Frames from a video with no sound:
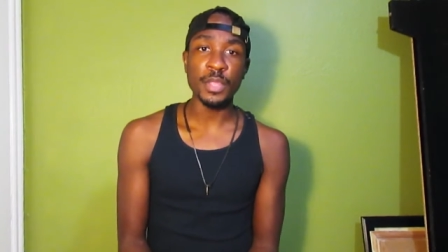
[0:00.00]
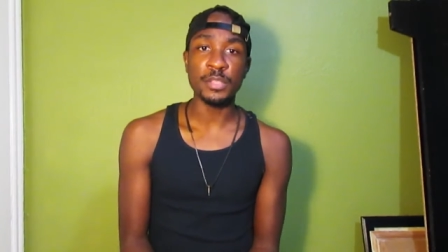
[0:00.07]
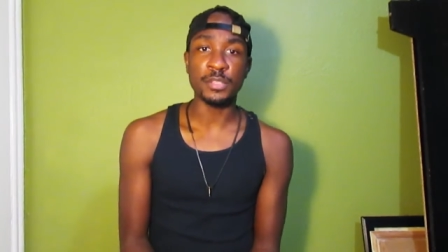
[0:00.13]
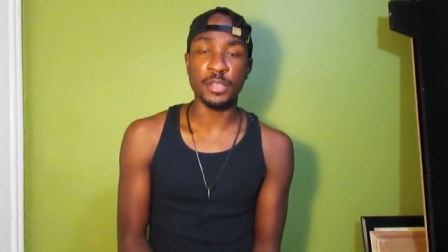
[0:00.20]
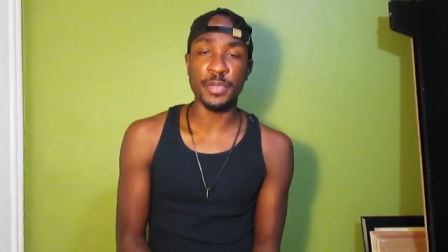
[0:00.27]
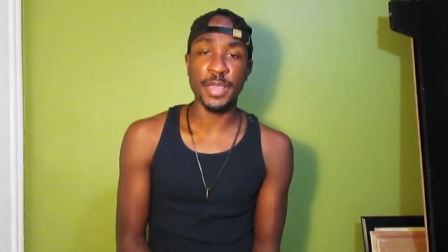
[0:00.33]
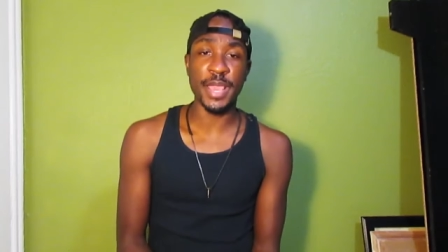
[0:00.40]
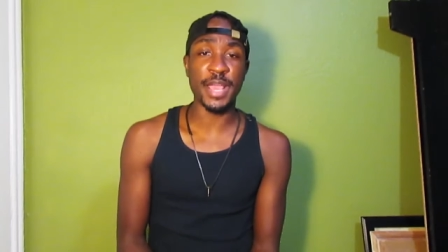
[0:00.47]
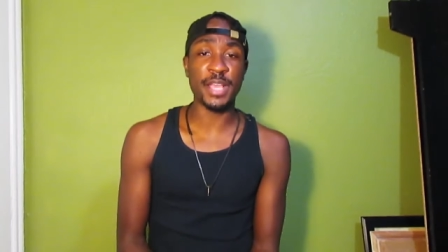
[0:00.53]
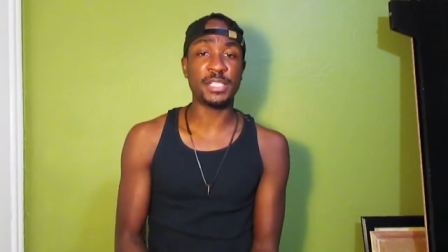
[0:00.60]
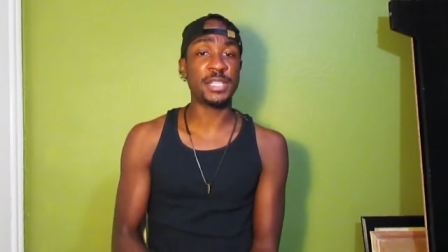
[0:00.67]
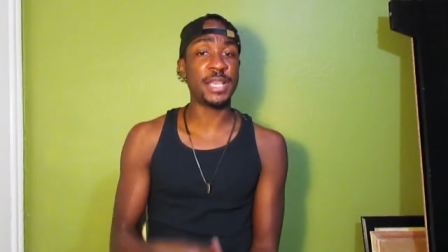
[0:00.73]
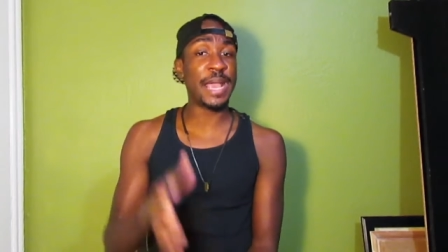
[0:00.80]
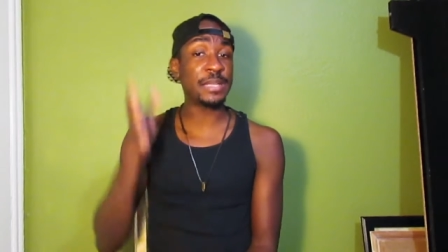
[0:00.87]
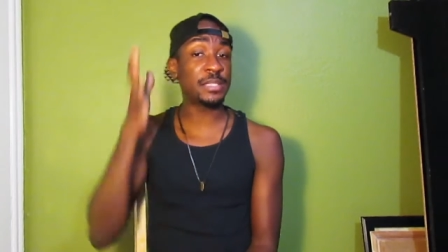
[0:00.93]
So yeah,
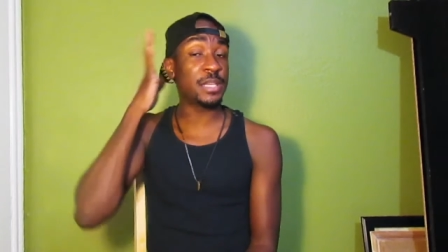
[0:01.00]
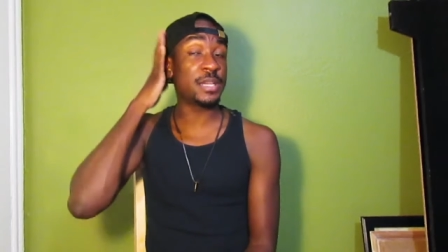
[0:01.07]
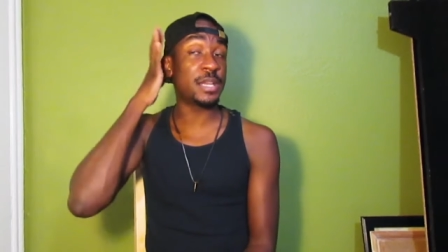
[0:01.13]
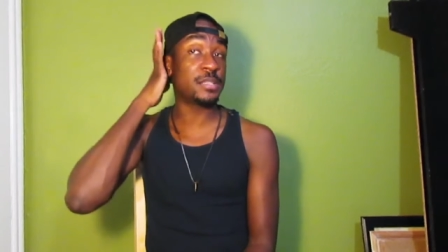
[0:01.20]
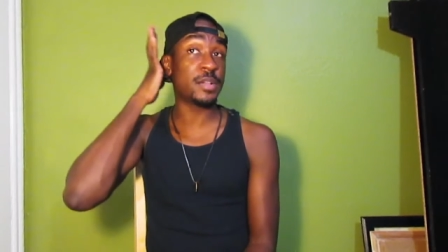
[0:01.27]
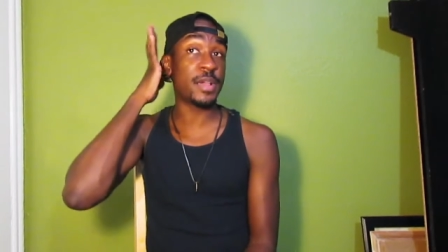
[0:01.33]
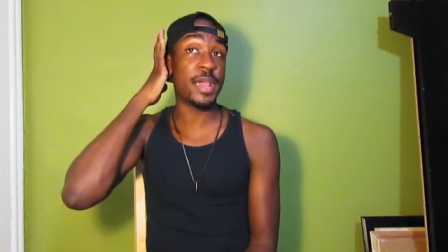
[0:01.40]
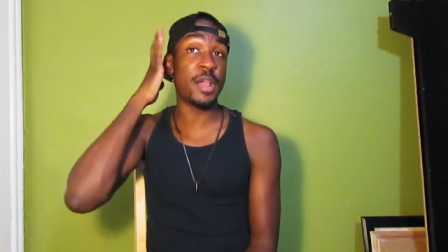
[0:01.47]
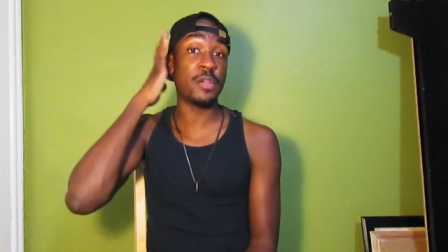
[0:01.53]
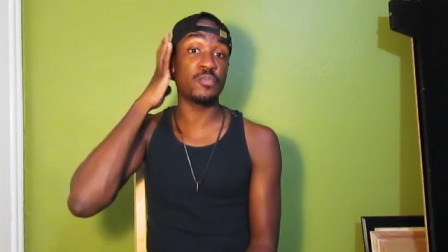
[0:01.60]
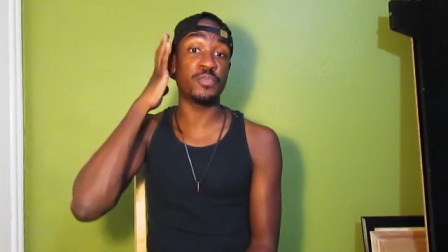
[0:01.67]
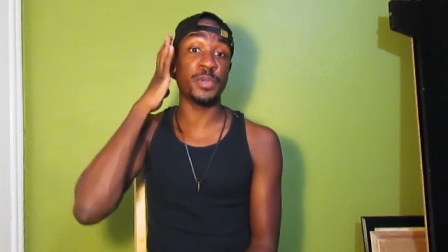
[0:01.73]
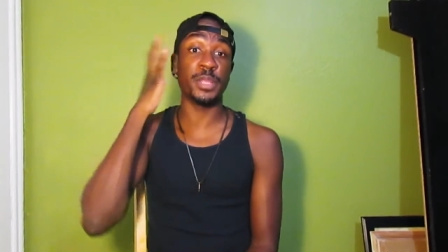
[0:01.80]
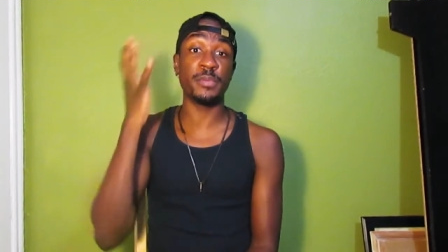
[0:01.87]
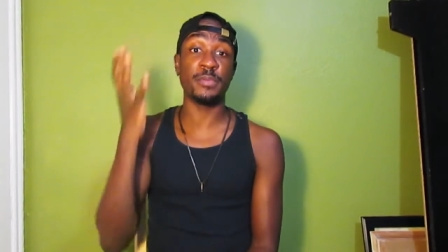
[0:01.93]
she actually does her hair
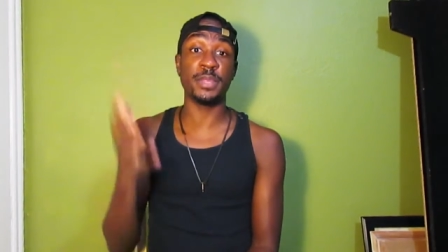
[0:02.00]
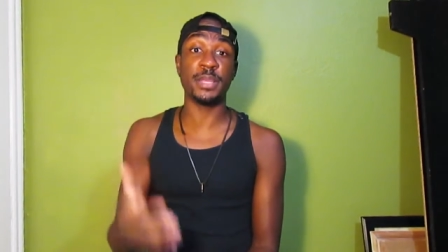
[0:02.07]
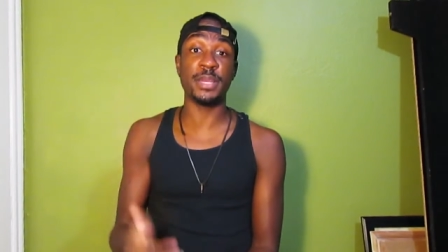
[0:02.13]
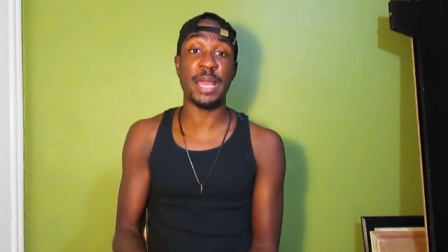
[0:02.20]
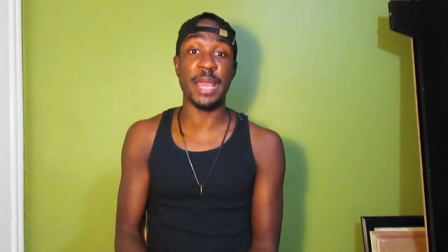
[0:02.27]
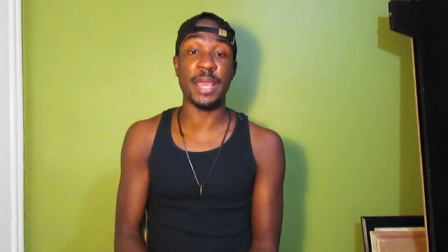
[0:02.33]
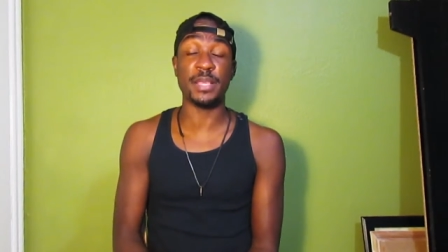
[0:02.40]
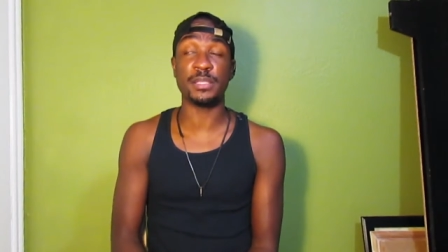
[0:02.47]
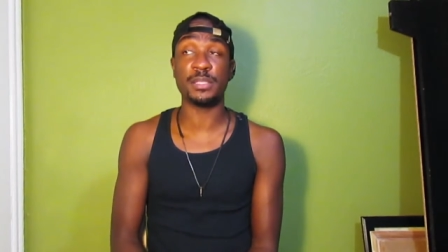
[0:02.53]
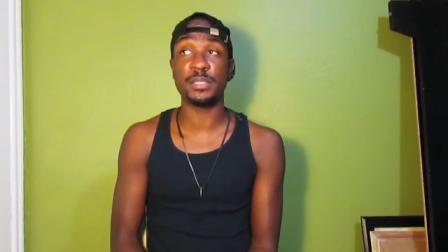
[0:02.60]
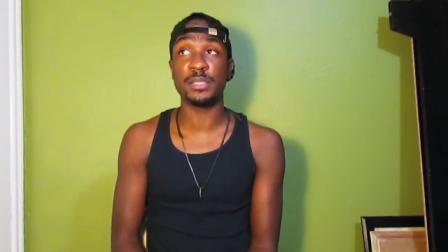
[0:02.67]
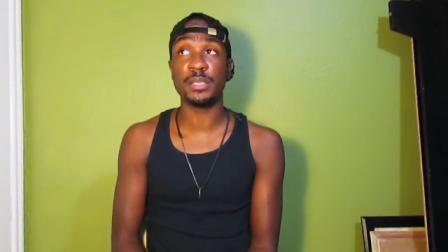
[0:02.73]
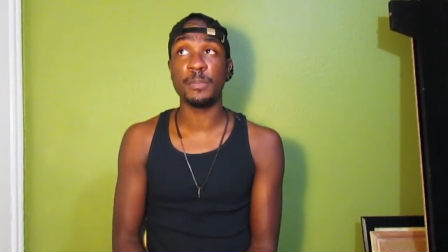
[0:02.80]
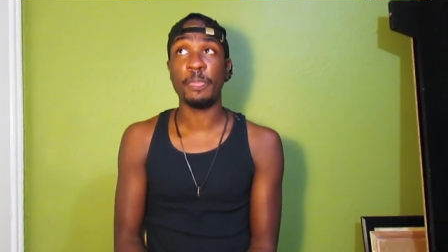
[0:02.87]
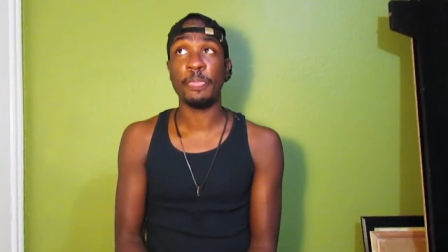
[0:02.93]
really, really
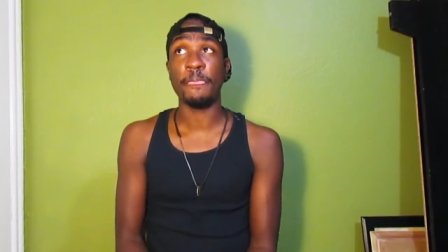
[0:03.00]
nice.